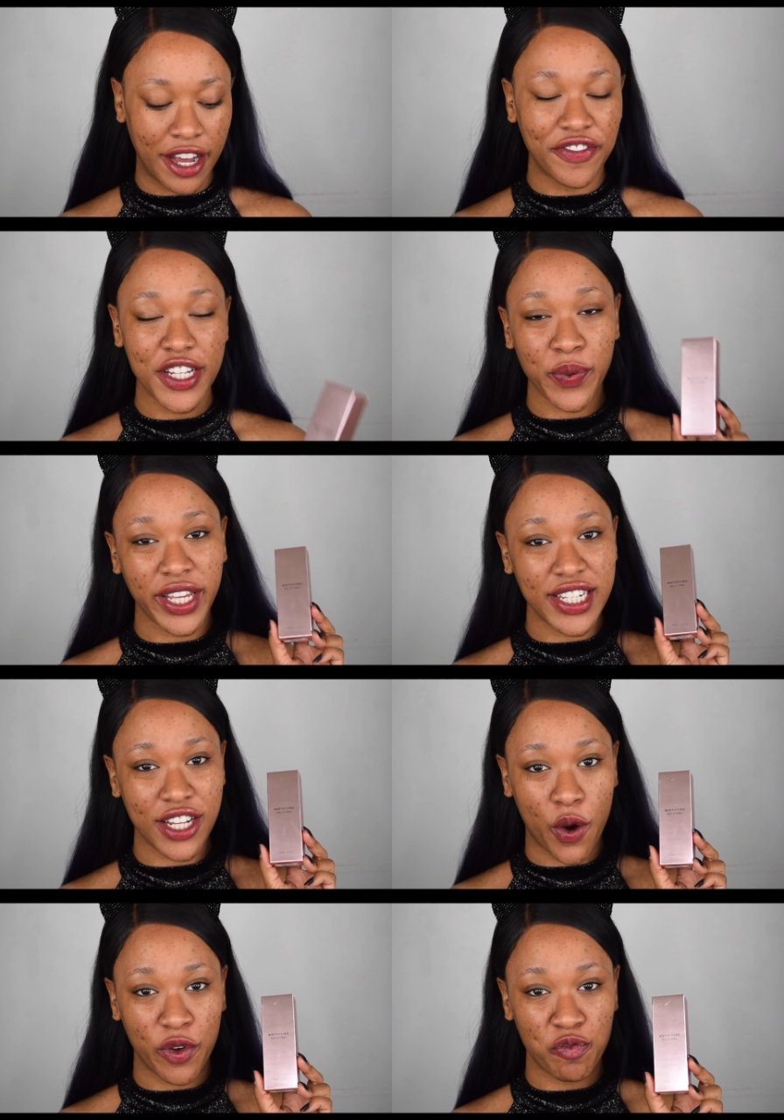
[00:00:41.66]
Now first we're going to
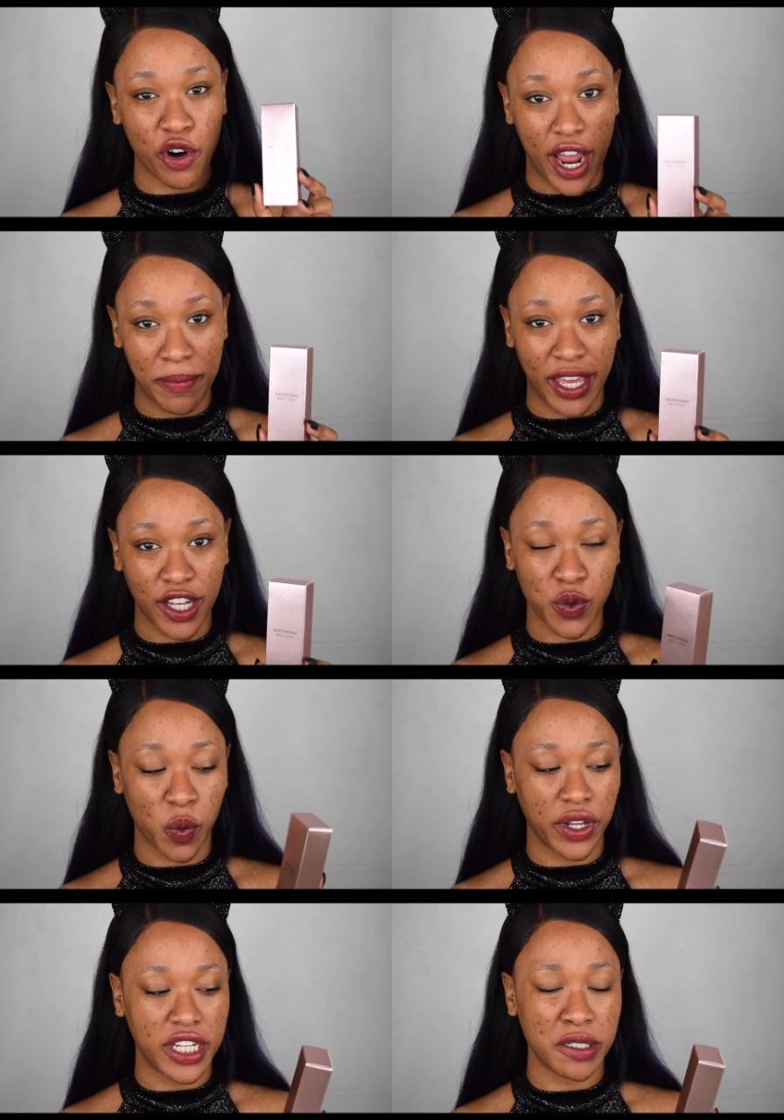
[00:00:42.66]
start with priming because we
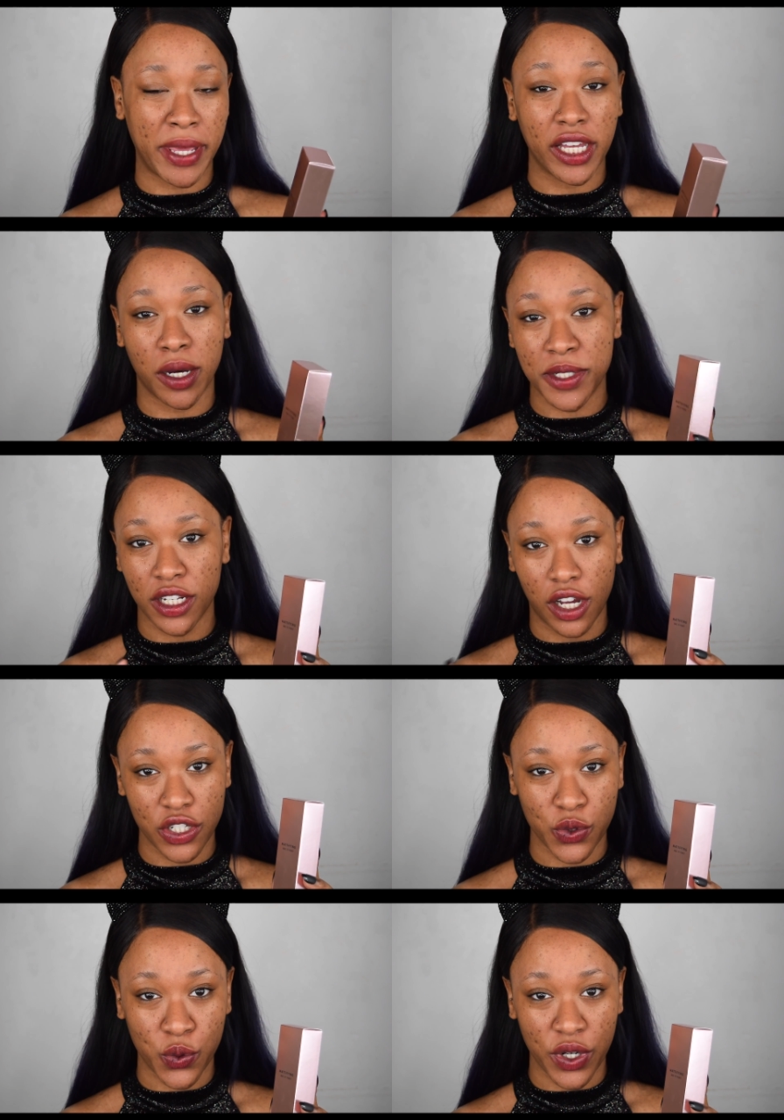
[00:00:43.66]
want this makeup to
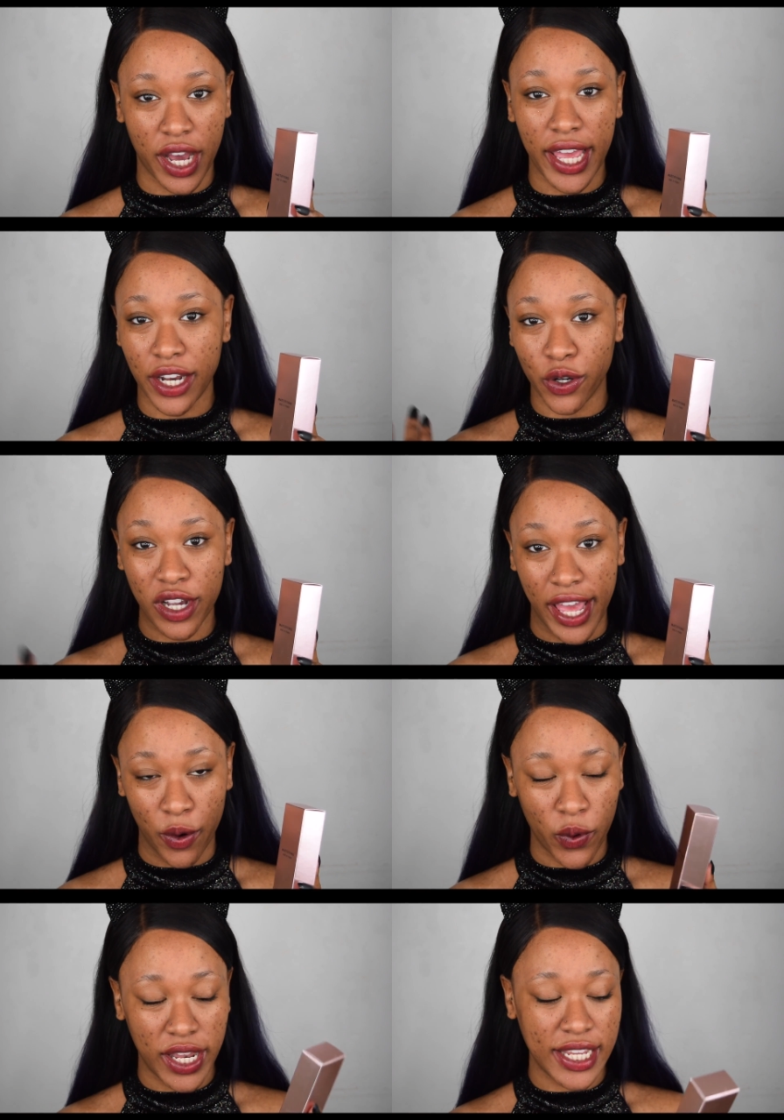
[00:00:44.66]
last all night and not
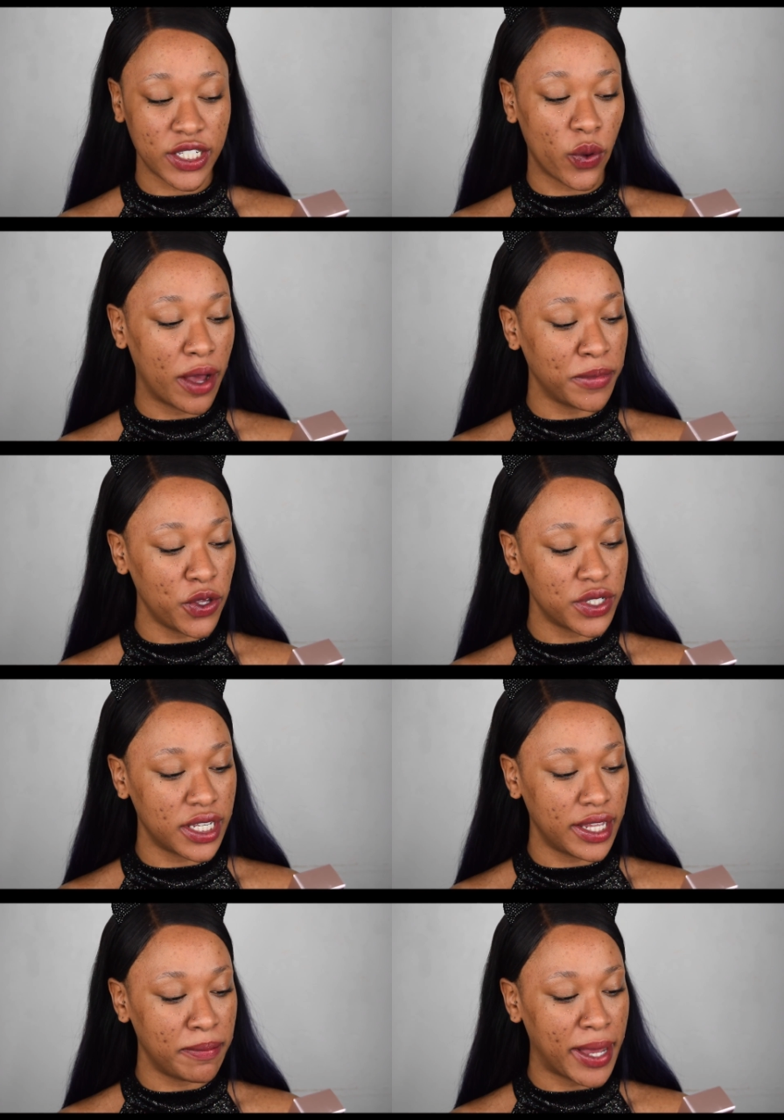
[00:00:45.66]
get oily. So I'm
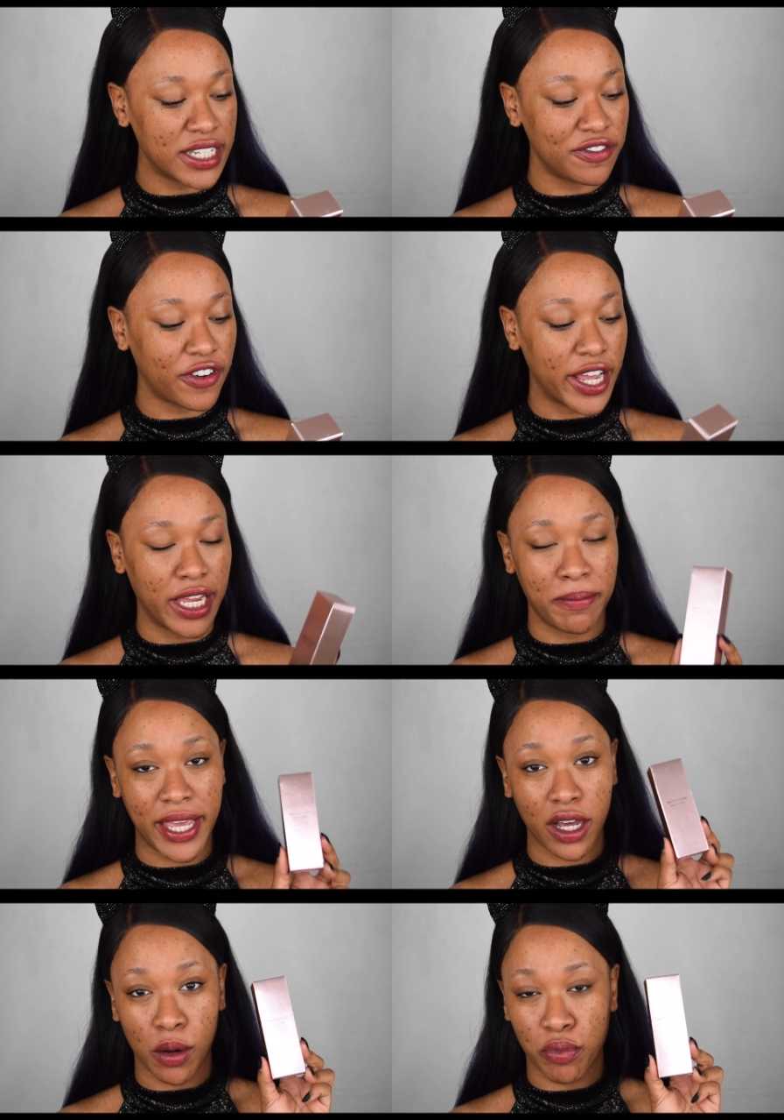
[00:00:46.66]
using the mattifying
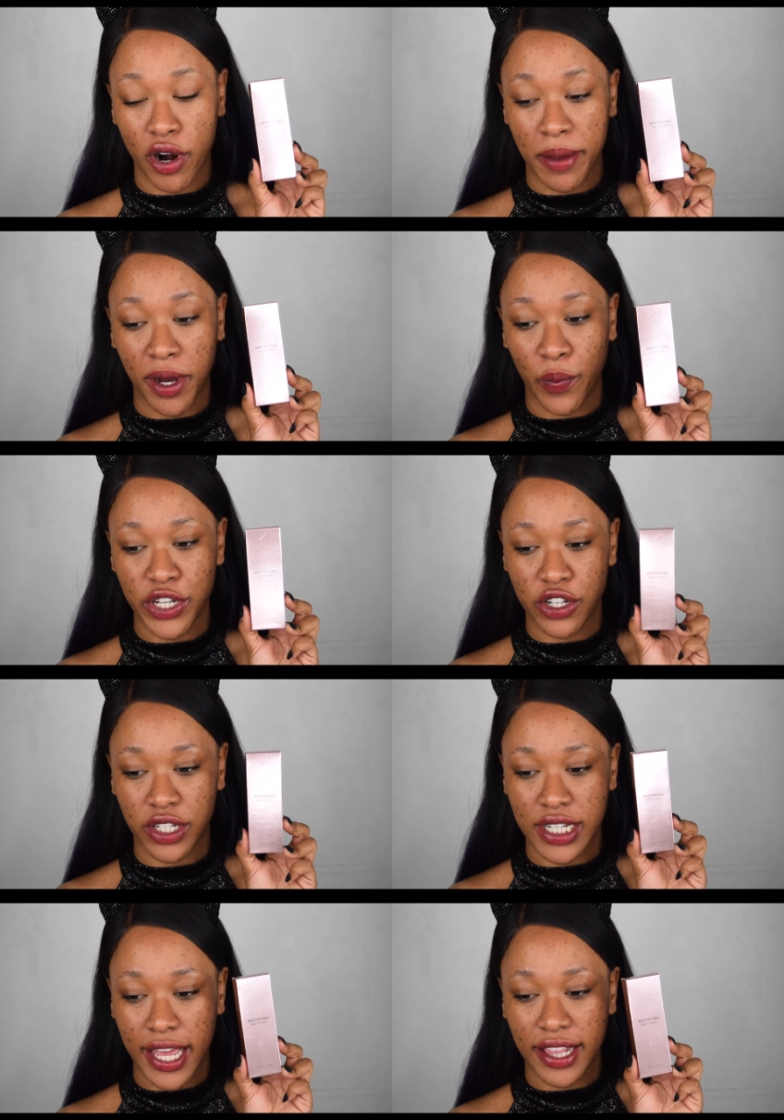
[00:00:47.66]
makeup primer which
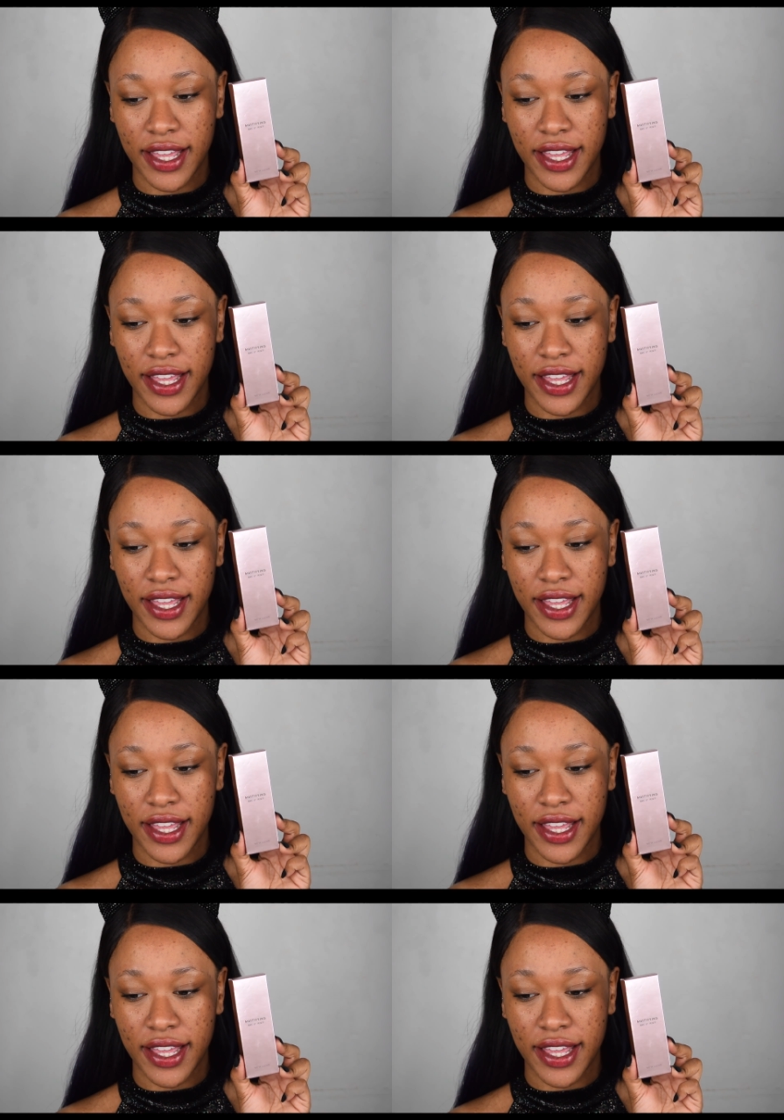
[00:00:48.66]
looks like